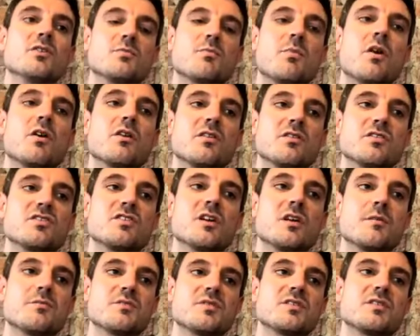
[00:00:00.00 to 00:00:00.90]

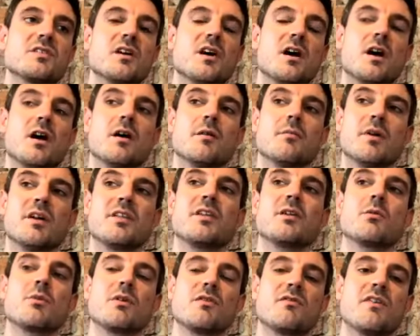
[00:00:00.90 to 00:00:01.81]
partnerships. I
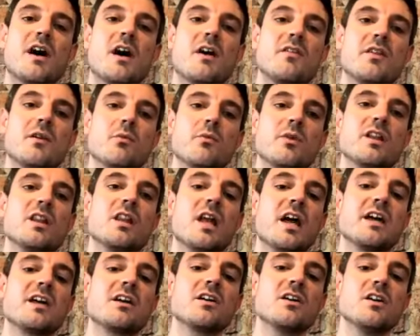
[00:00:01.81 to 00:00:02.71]
think we found that we
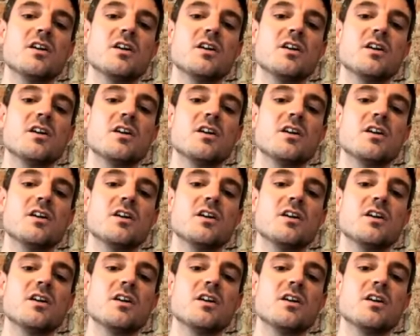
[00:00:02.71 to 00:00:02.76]
like